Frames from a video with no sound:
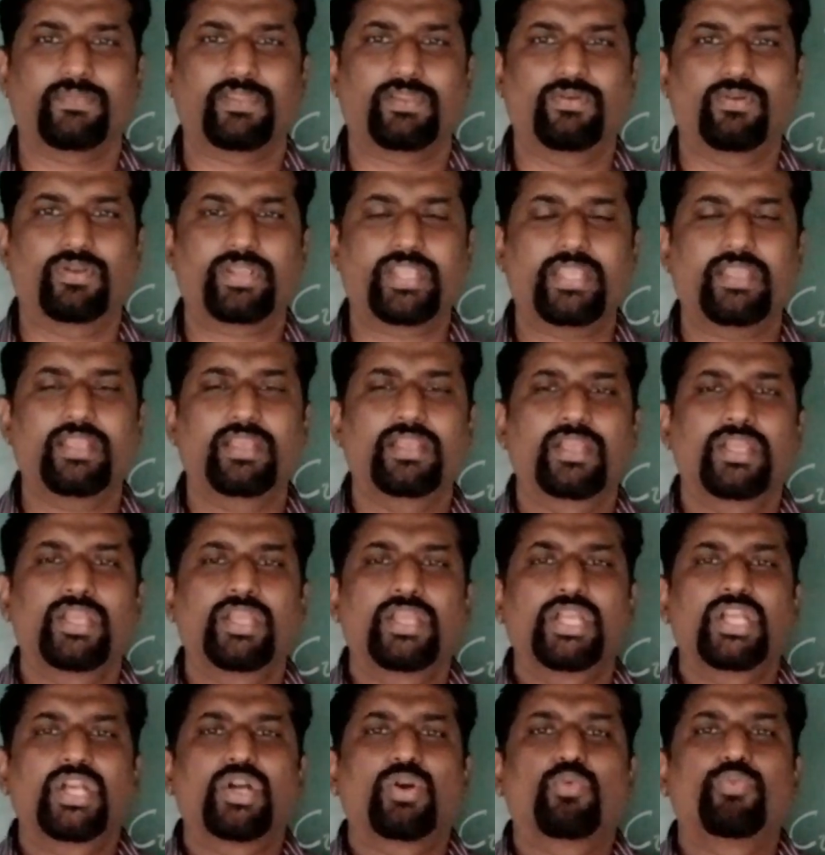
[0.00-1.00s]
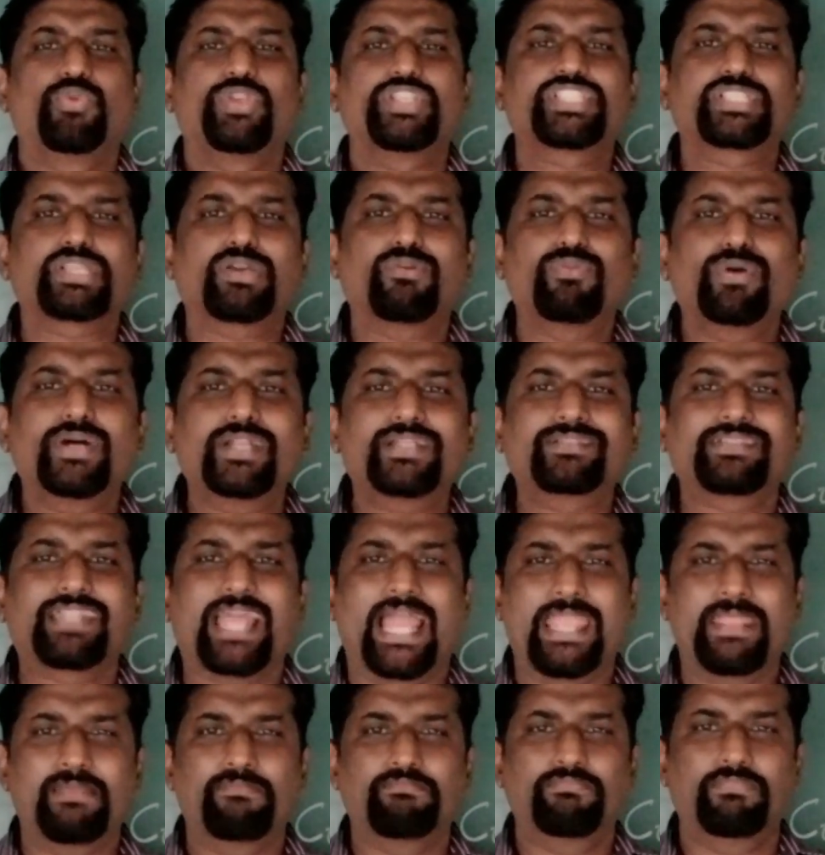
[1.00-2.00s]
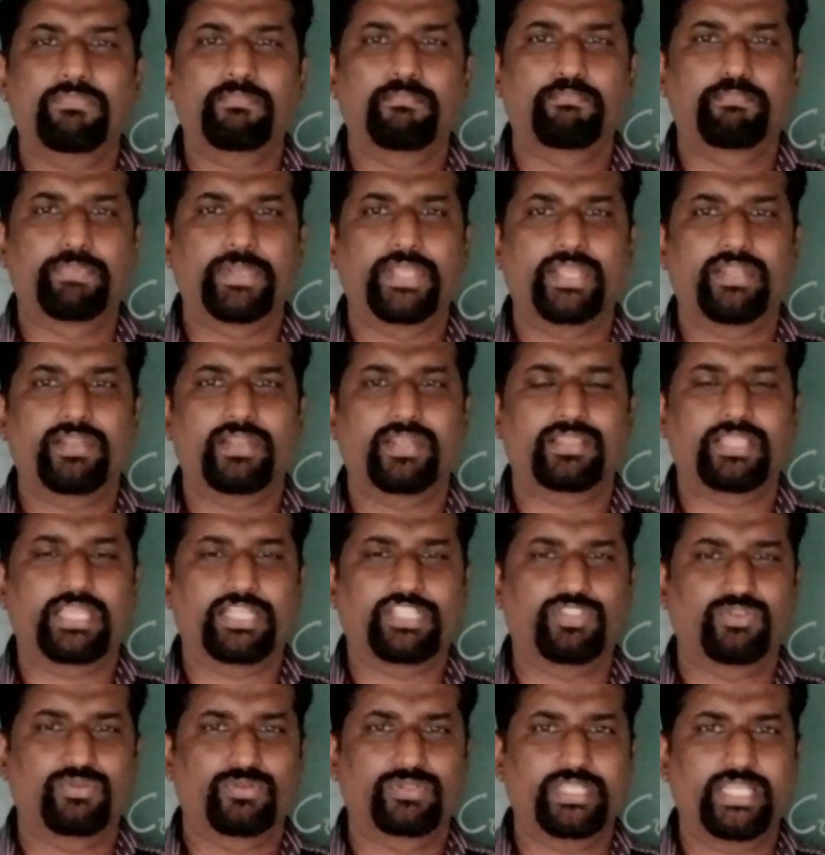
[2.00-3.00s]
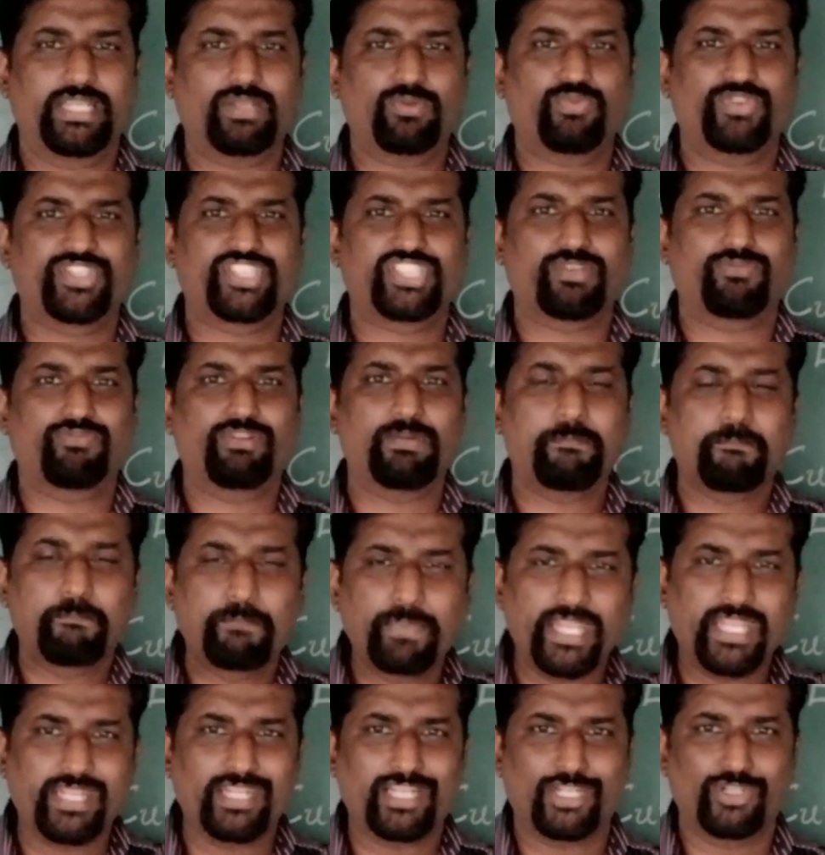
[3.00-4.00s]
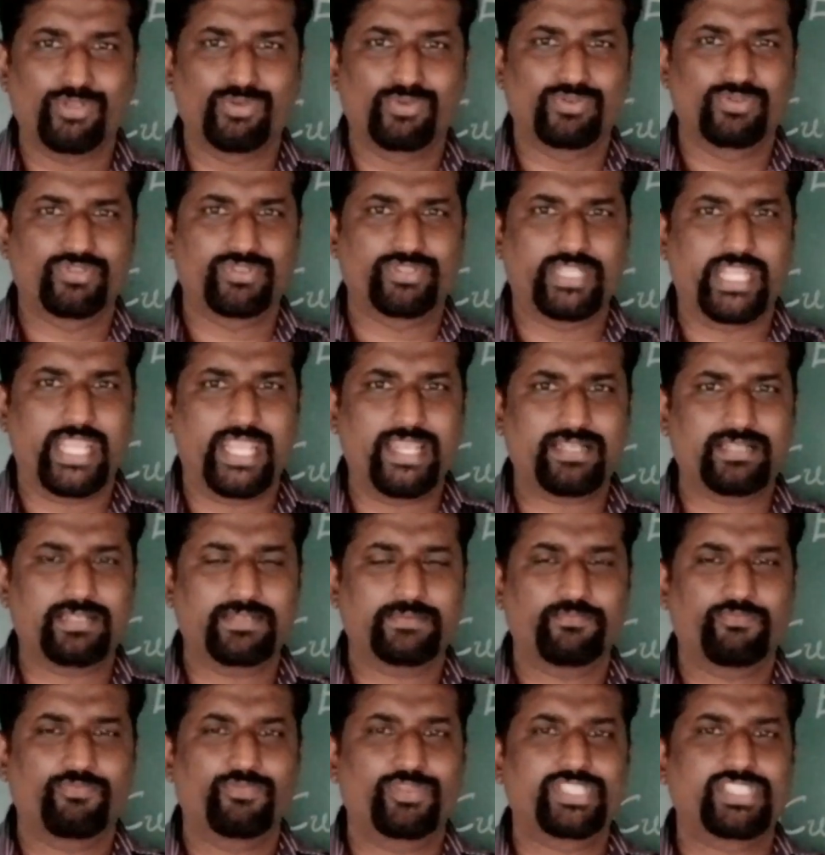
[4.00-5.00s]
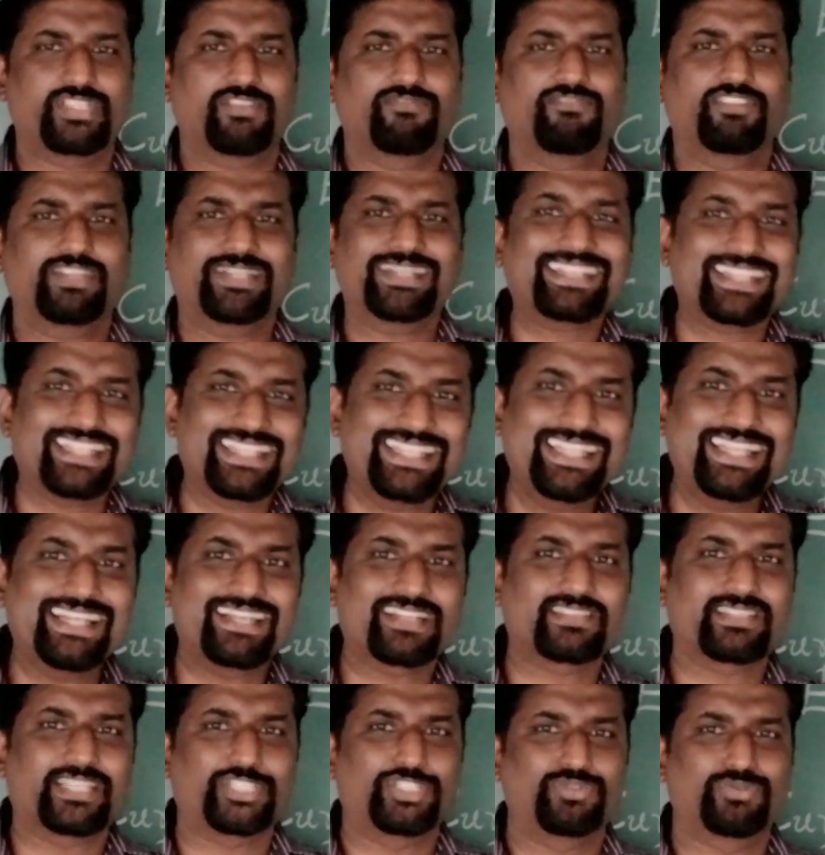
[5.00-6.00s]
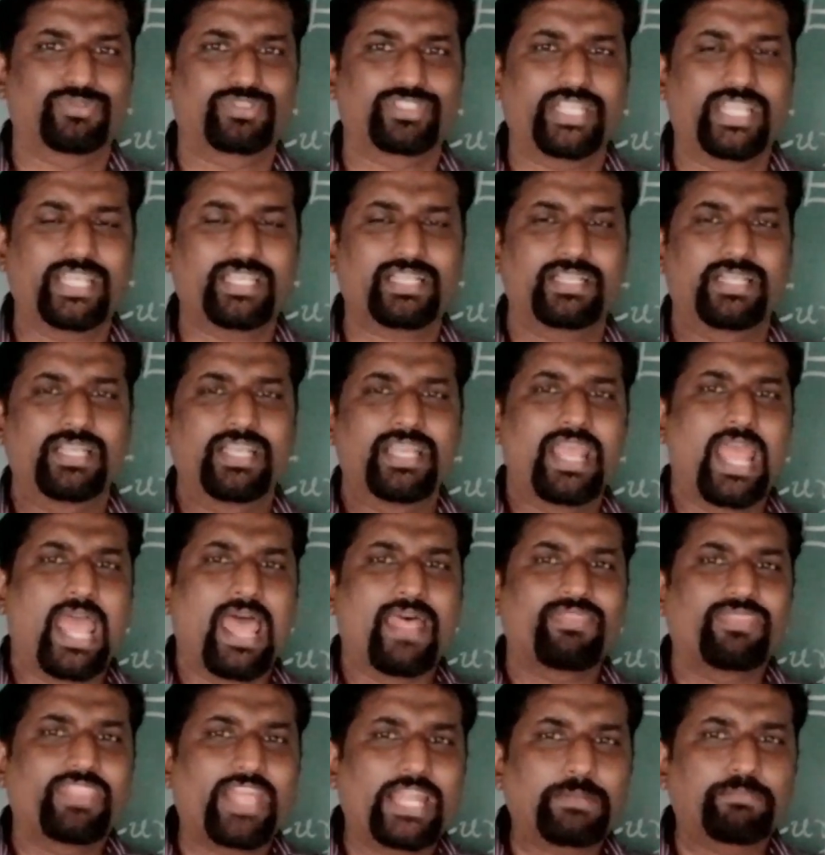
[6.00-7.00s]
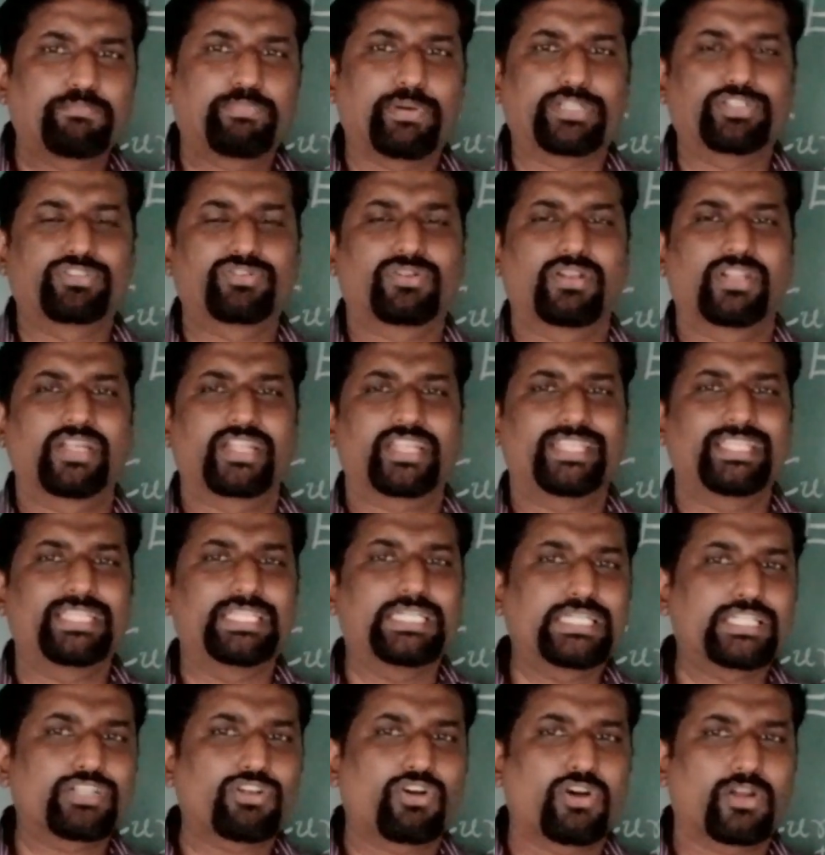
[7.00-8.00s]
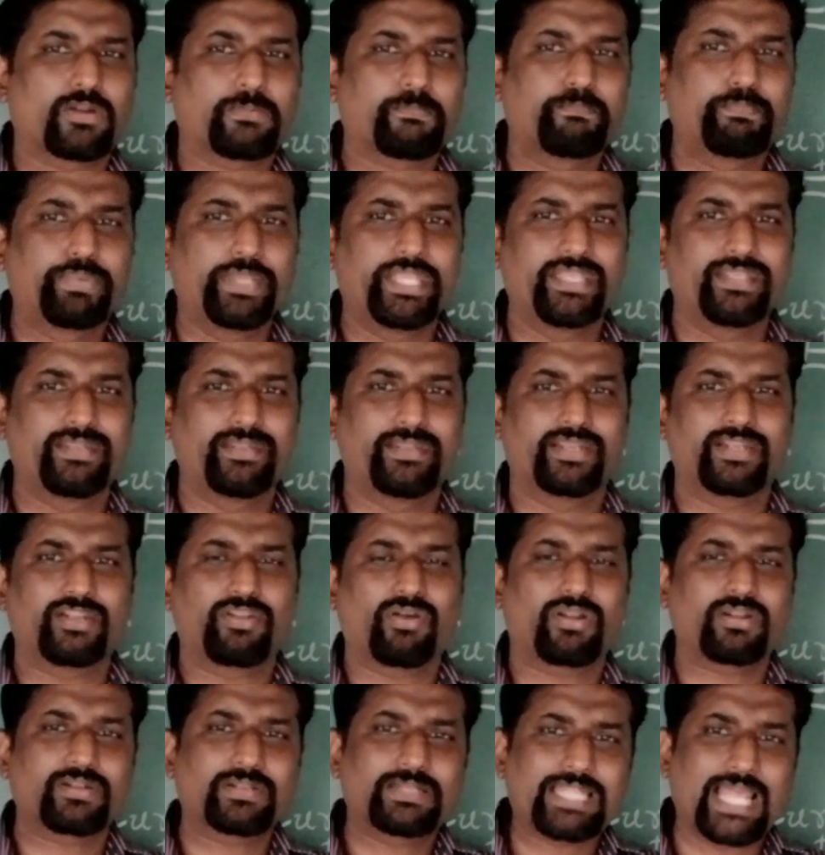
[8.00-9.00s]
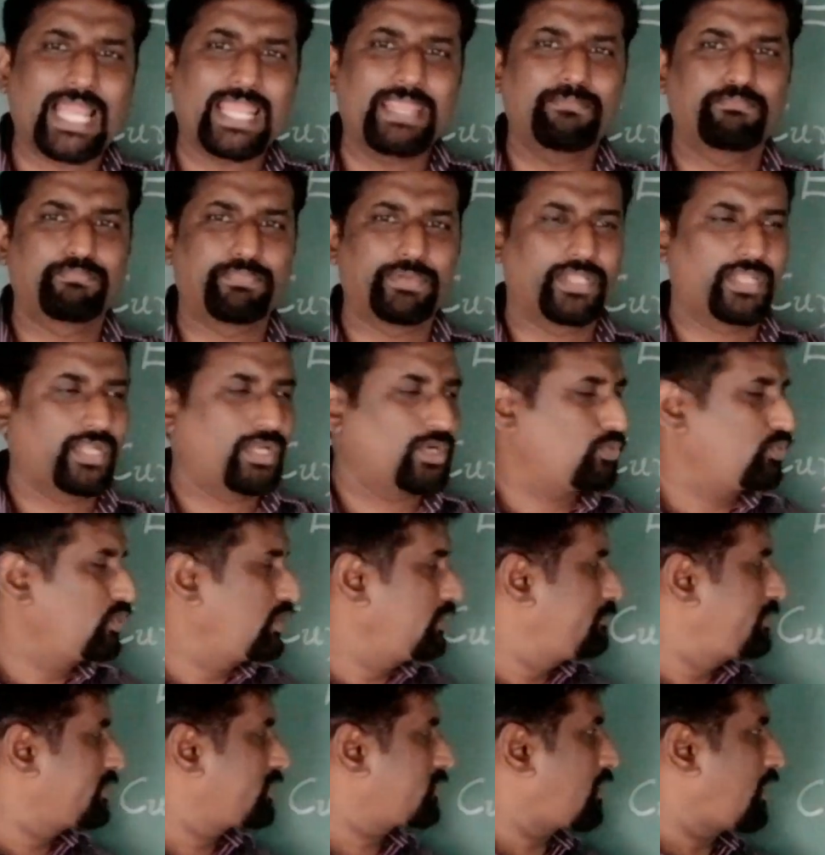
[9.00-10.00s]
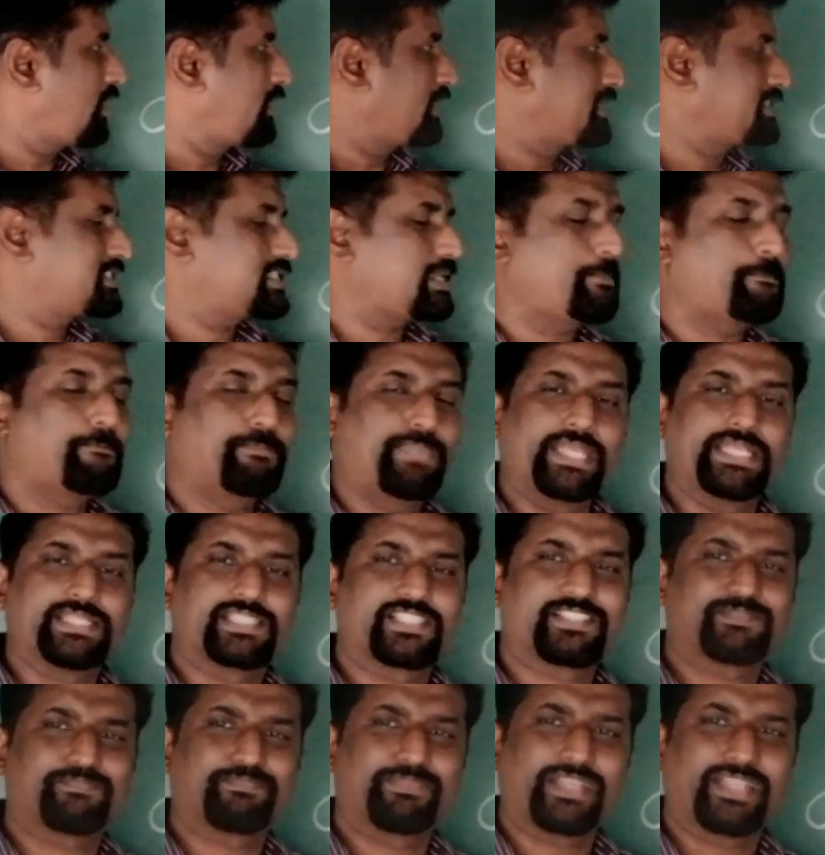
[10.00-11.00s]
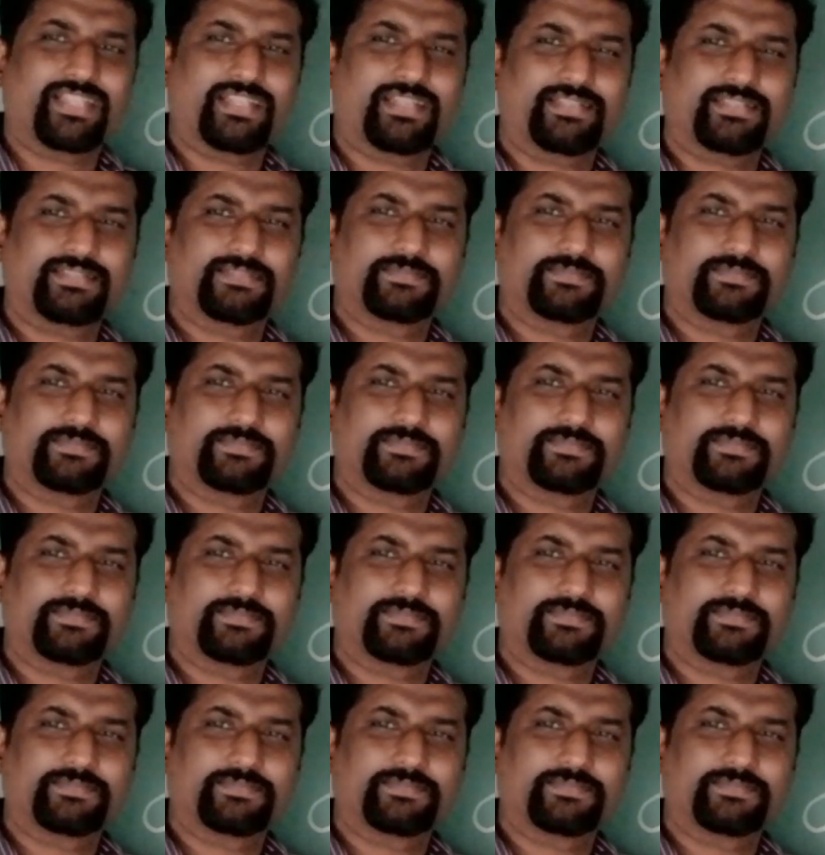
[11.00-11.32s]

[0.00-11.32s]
Okay? Whichever time period that you take, whichever period you take, whichever year that you take, and that particular year or period or time period will be called as a base period.